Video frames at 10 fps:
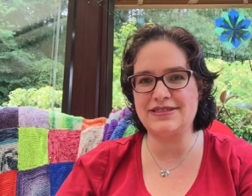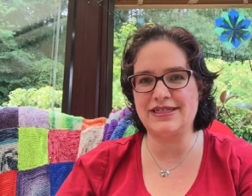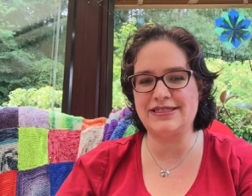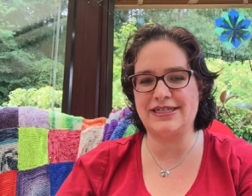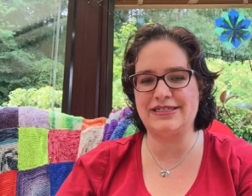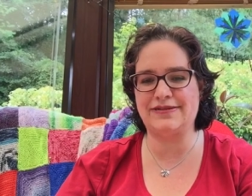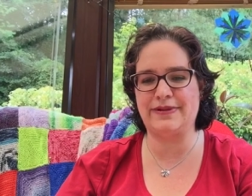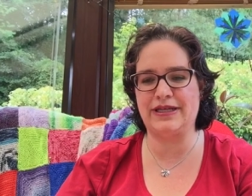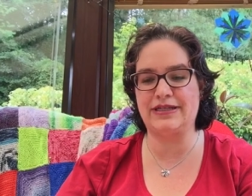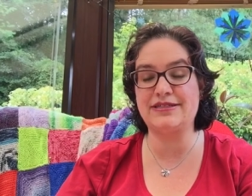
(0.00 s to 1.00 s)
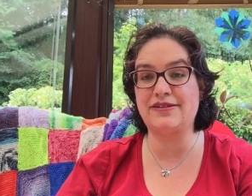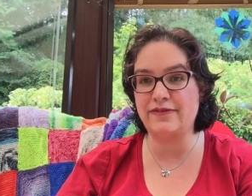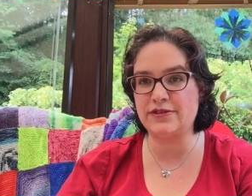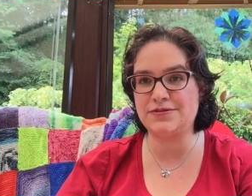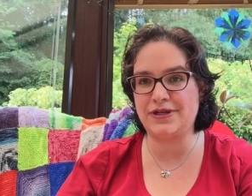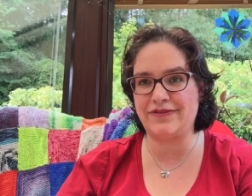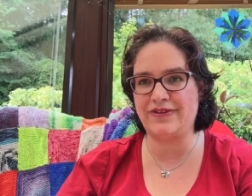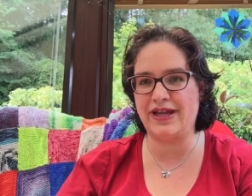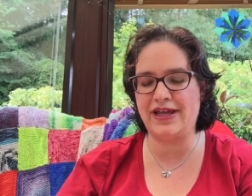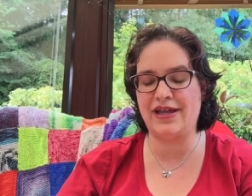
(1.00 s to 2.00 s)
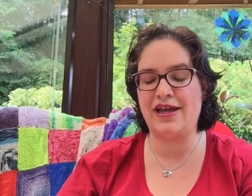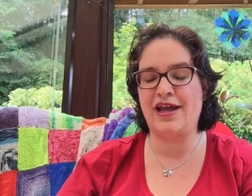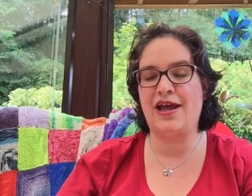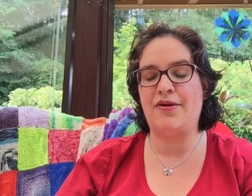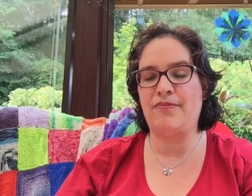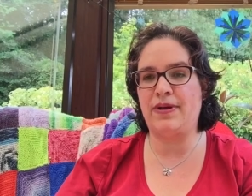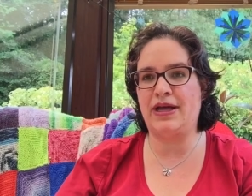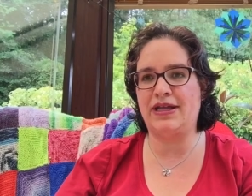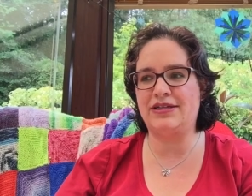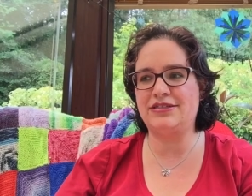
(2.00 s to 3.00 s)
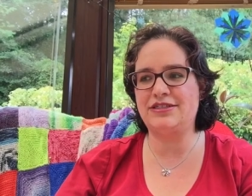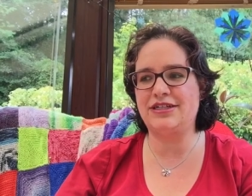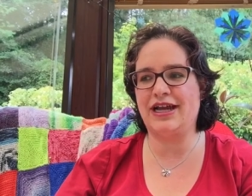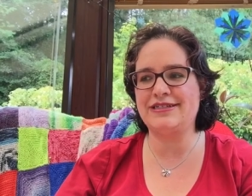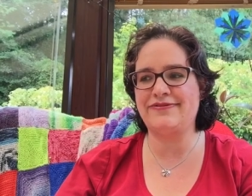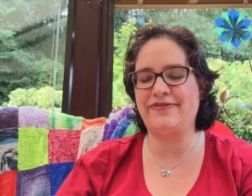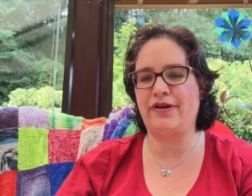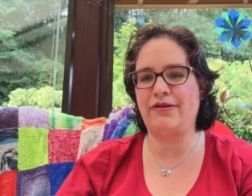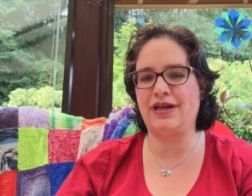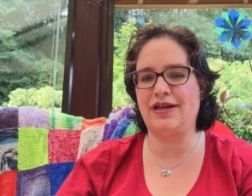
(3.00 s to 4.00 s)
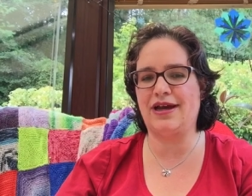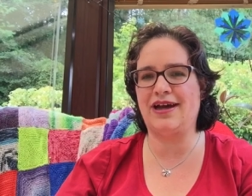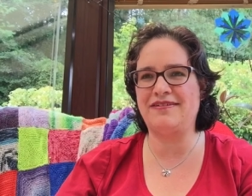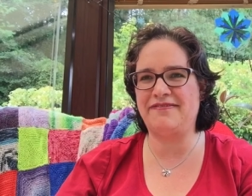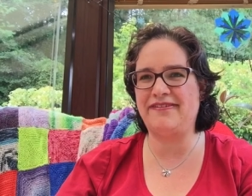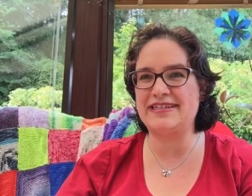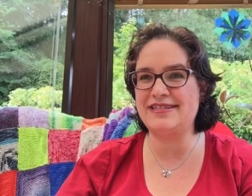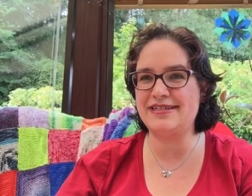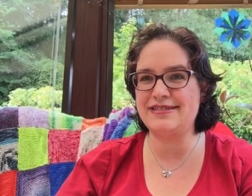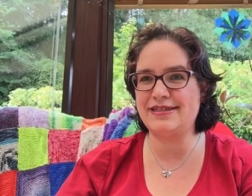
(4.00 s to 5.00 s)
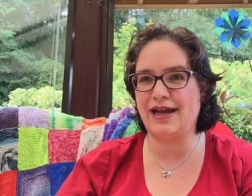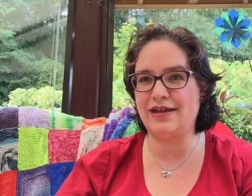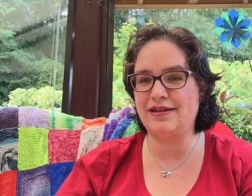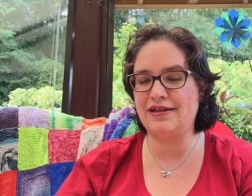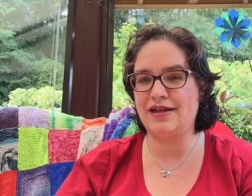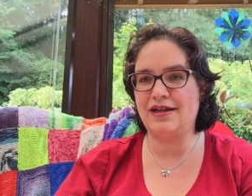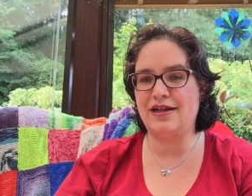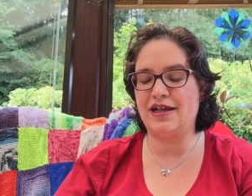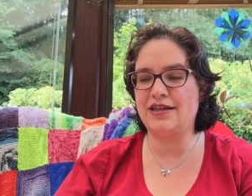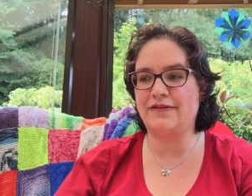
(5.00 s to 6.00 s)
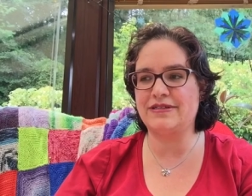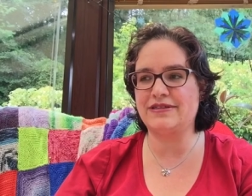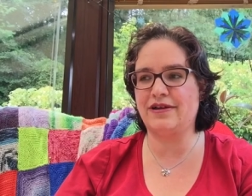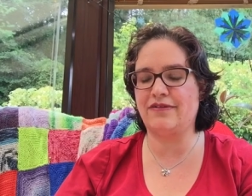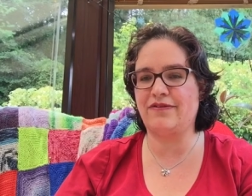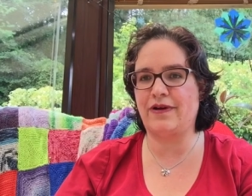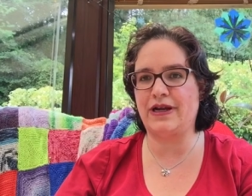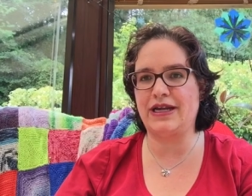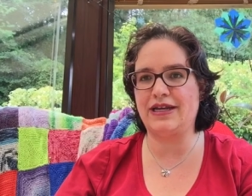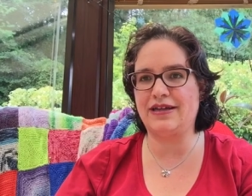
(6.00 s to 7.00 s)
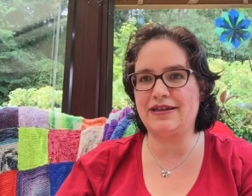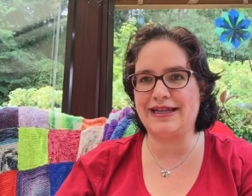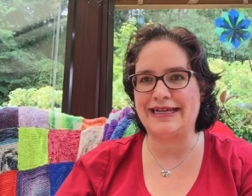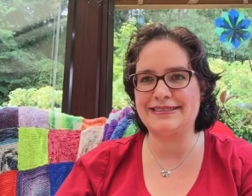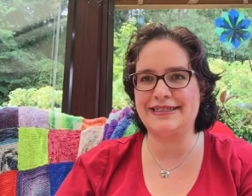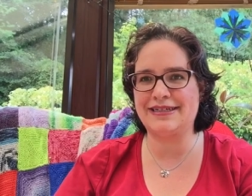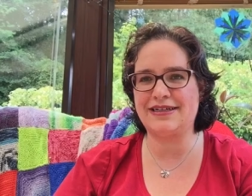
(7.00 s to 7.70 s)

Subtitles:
They tend to be, this is the first one I've knit, but she has a very unfussy style. And they always look very classic.